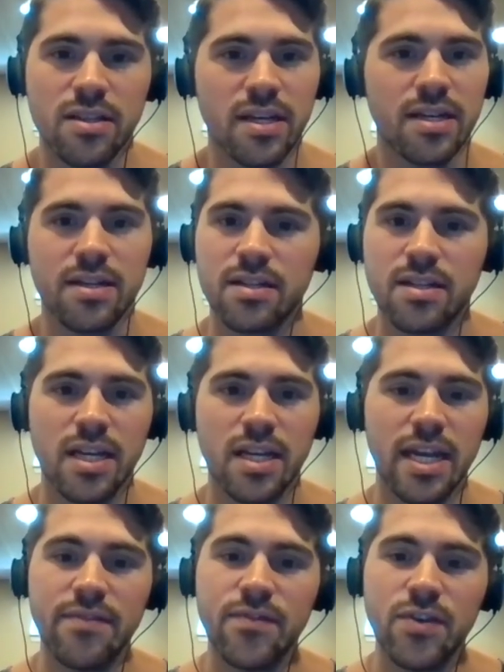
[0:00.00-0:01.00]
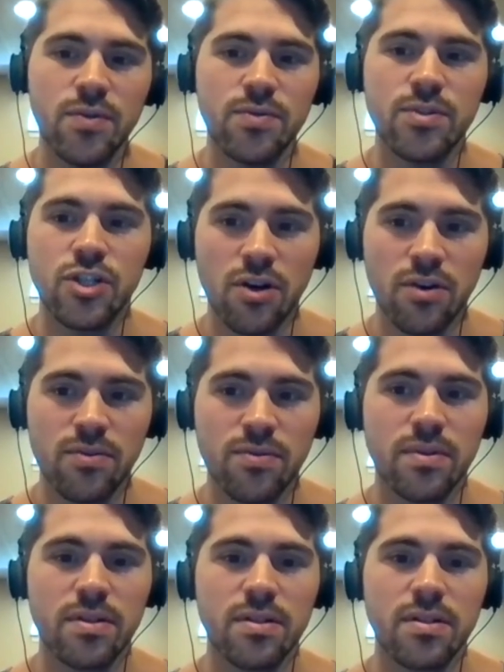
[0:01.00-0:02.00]
Like, if you don't
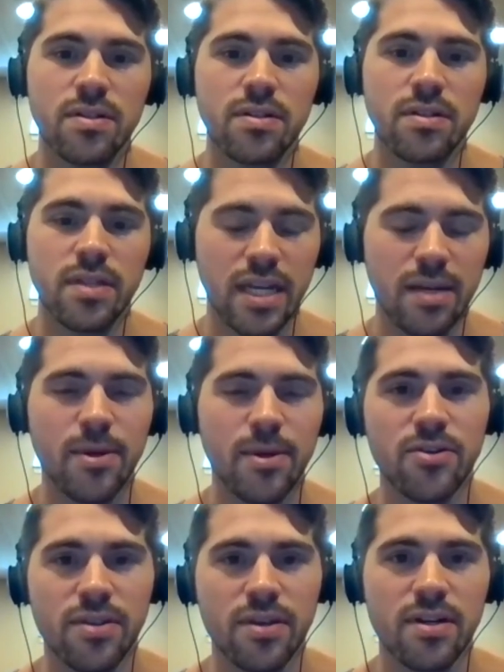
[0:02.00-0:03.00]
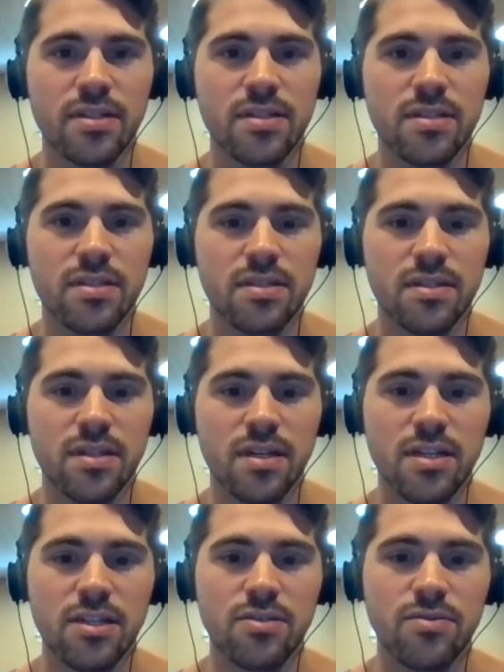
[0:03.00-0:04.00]
think about your thoughts
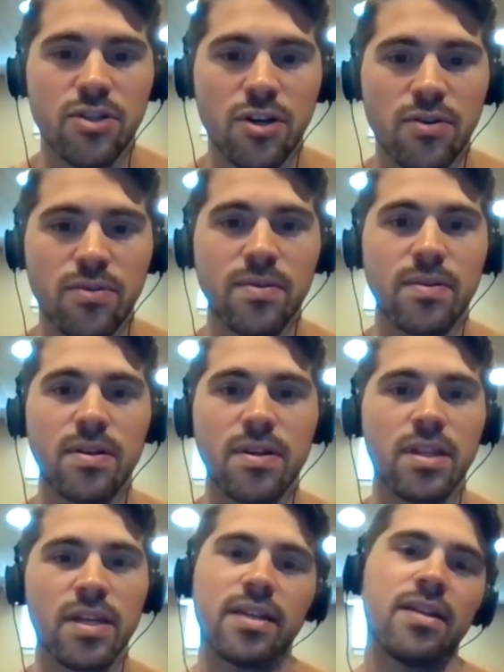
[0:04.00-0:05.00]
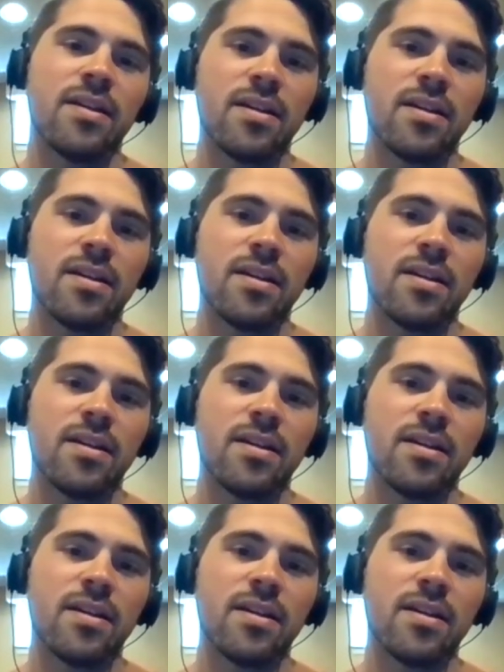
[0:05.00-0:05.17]
and you don't like,